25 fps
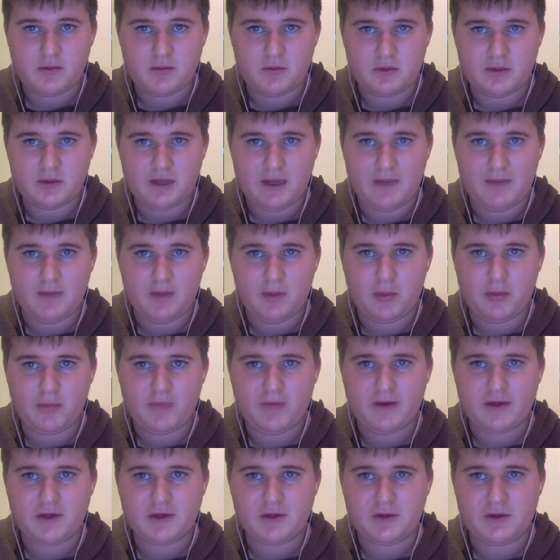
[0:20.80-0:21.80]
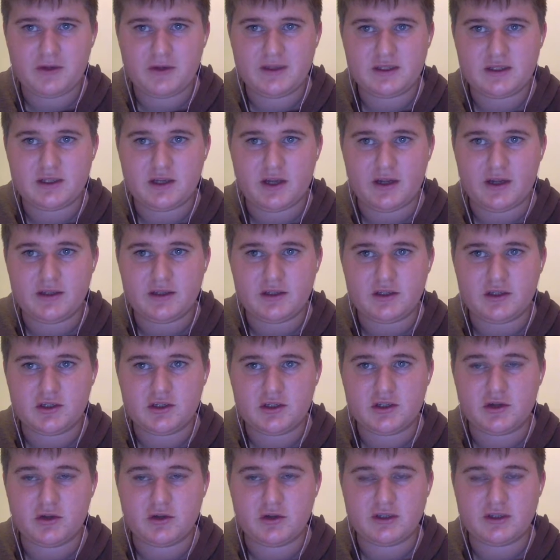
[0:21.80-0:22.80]
which gave me a professional insight to
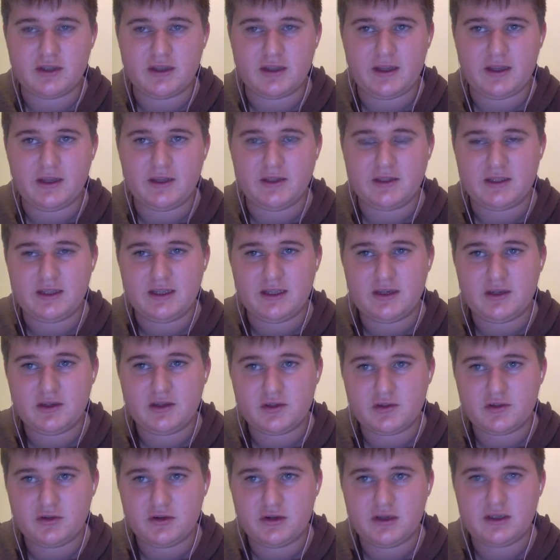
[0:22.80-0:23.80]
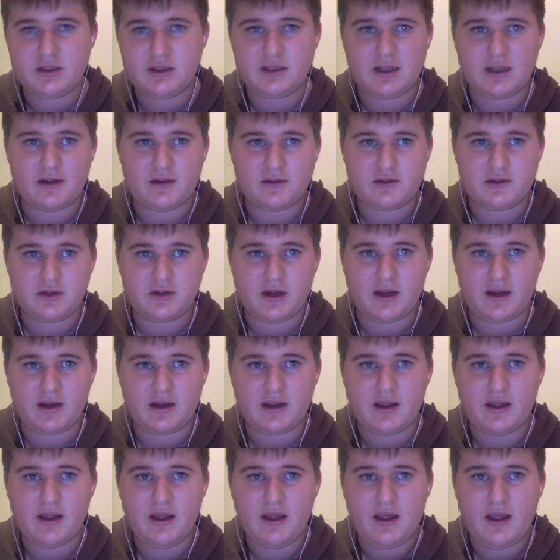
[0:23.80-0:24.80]
shots that they use in the industry, soundtrack,
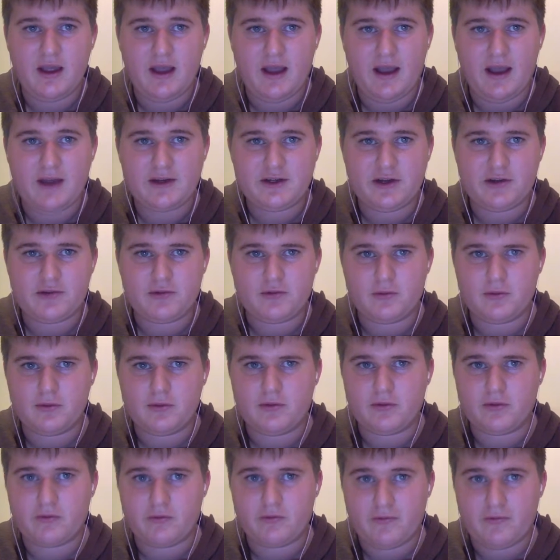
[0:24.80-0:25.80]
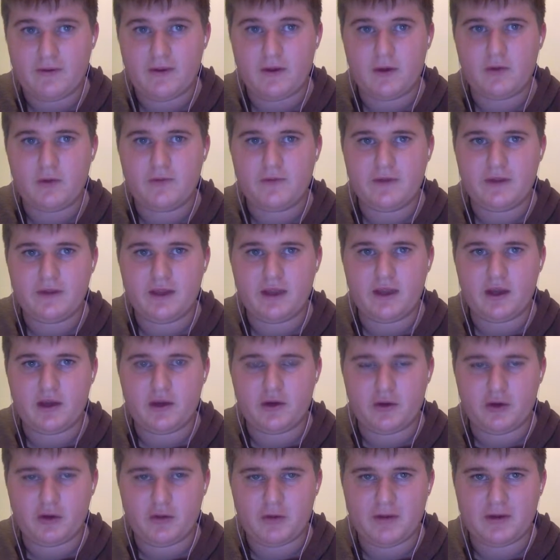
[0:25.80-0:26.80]
and a general feel for the
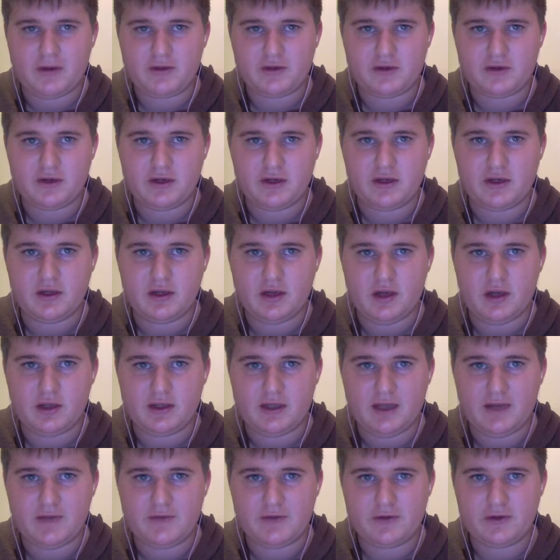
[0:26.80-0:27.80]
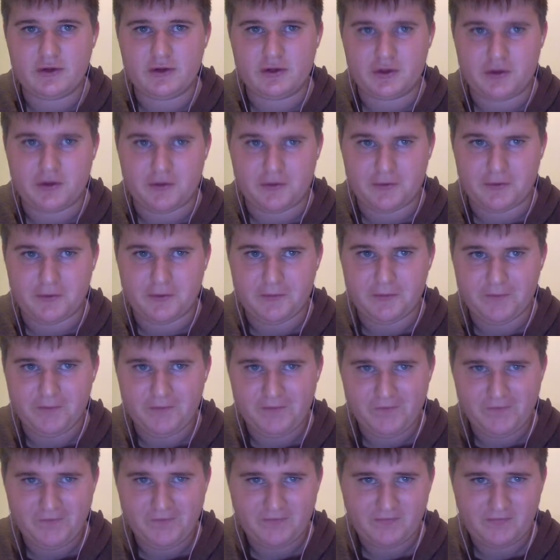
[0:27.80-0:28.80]
documentary television genre.
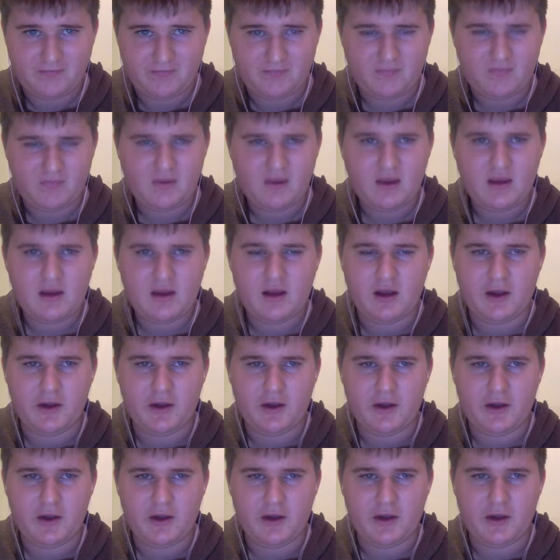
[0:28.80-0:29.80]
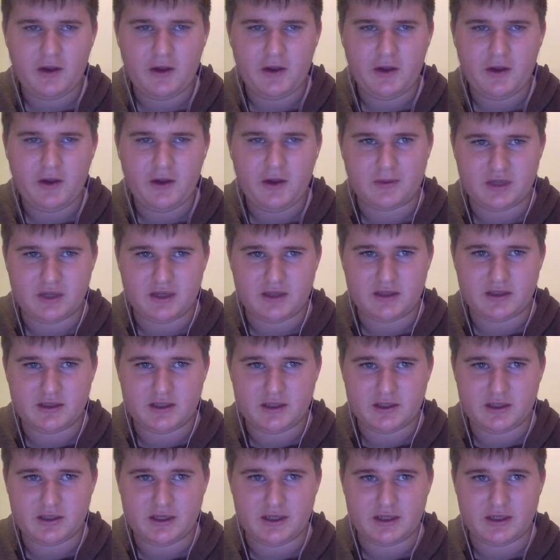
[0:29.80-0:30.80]
I also use websites
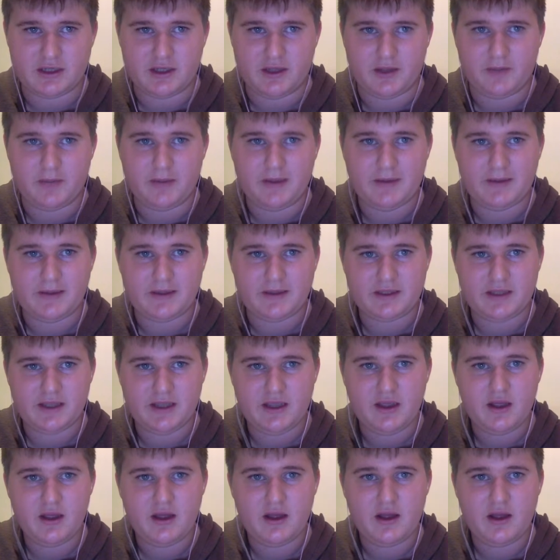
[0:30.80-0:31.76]
such as BBC,